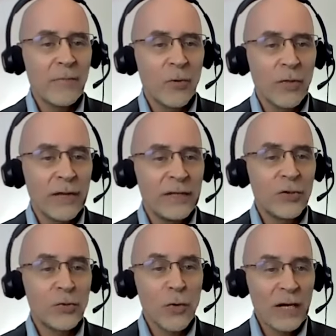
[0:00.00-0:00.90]
for the
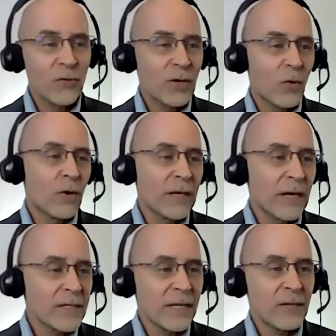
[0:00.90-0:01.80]
direct recording.
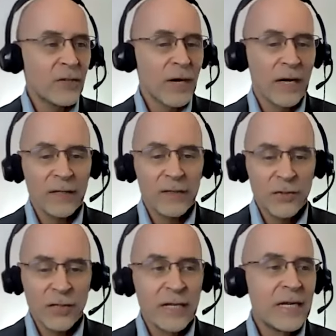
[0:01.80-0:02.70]
I'll send it directly to
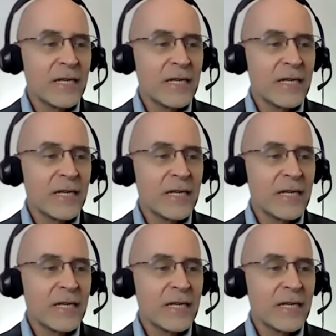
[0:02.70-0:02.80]
you.